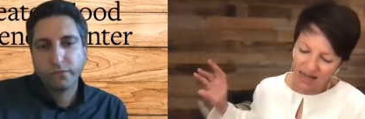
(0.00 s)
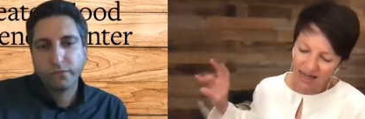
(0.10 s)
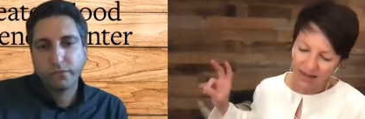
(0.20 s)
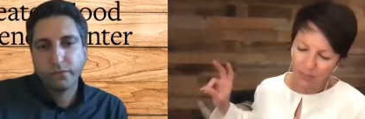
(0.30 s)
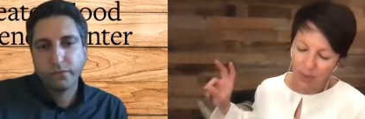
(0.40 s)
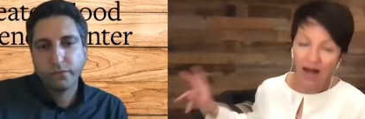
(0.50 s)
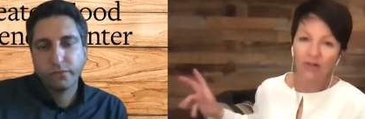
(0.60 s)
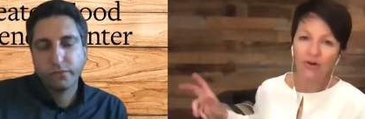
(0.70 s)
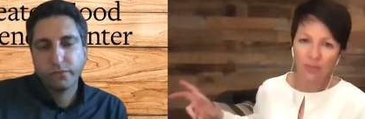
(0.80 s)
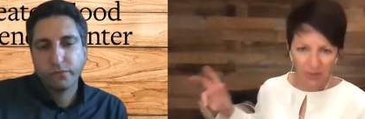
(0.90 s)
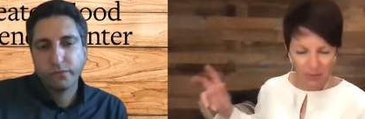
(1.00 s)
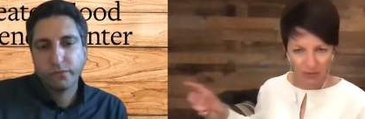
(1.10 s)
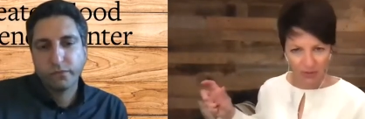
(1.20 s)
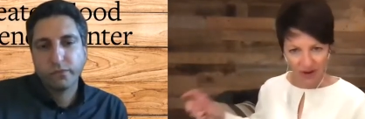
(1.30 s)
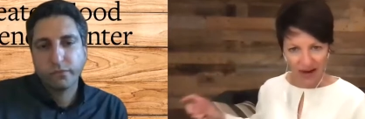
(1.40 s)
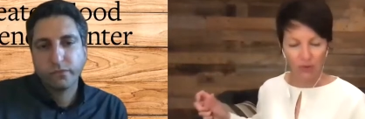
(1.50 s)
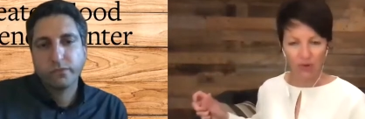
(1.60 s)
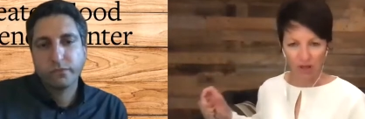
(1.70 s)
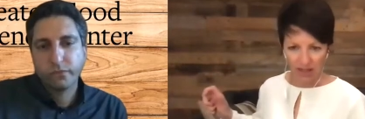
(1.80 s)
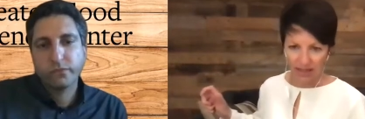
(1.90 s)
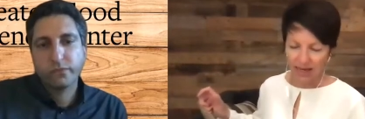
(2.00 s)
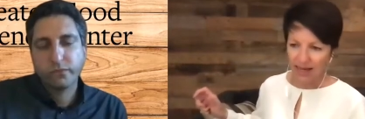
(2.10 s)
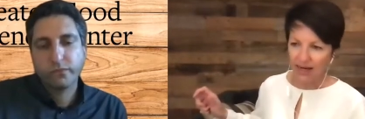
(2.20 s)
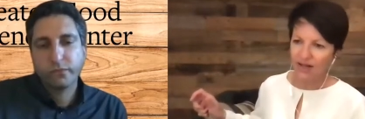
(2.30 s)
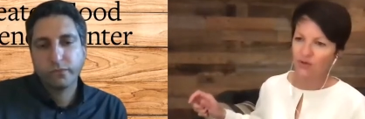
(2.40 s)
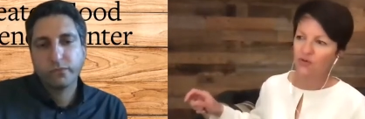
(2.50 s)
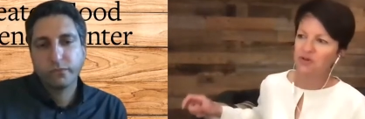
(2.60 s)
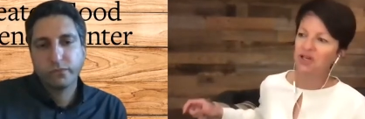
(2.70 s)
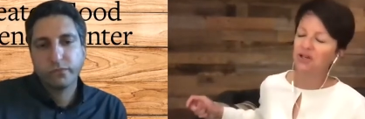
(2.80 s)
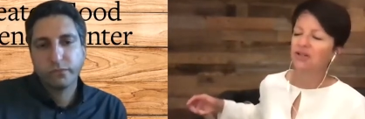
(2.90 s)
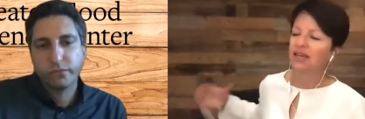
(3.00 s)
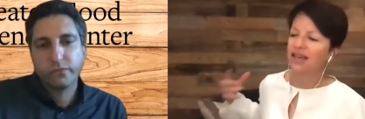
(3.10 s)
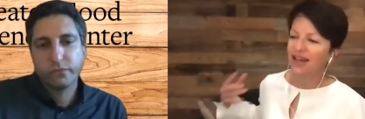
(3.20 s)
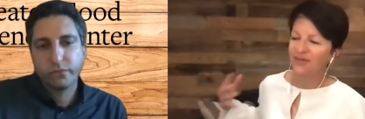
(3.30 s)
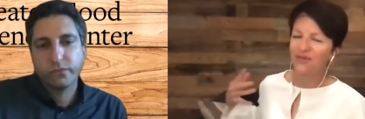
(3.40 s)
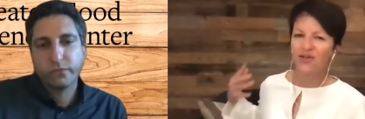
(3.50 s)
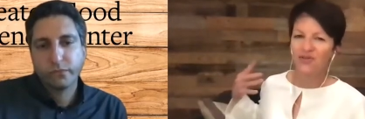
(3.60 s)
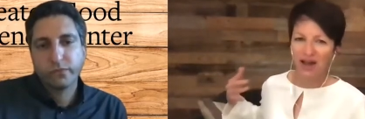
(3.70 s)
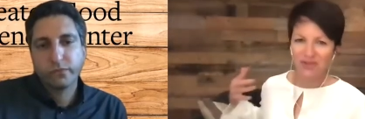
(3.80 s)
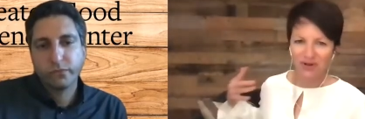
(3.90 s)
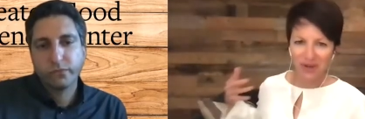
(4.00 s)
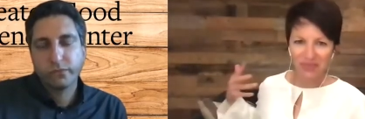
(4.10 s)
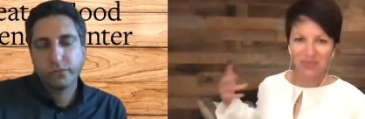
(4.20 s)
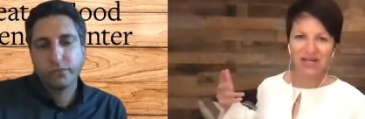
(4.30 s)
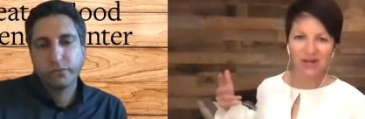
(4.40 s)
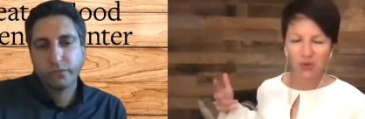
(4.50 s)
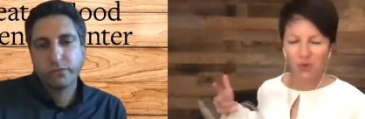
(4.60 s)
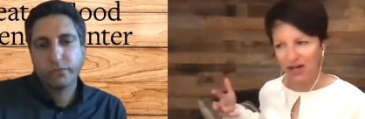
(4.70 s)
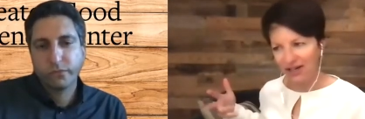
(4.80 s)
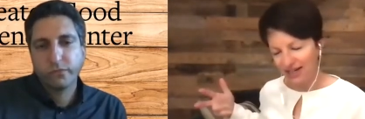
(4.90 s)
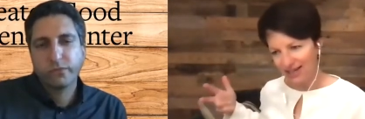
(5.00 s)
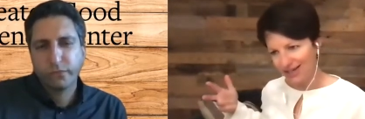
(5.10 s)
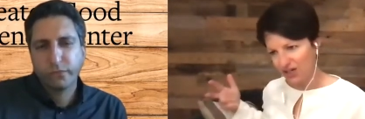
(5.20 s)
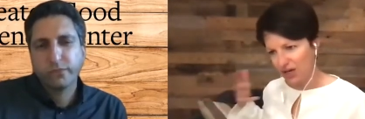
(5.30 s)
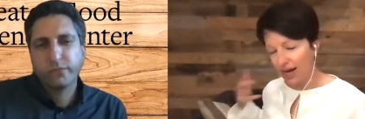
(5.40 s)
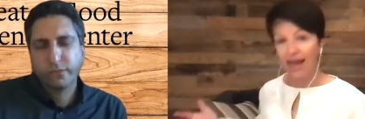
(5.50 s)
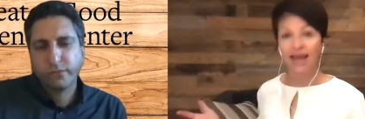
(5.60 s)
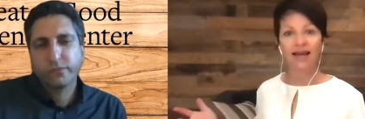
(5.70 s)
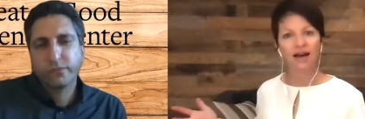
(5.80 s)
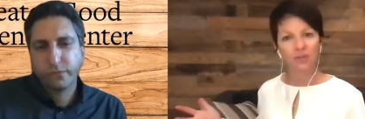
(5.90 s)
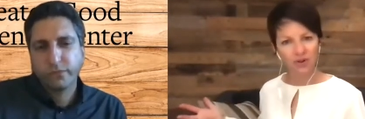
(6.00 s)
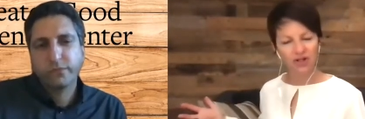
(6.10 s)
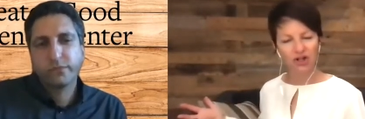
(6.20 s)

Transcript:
Speaker 1: it bothered me profoundly. And I could feel like every fiber of my being wanting to just hang up, you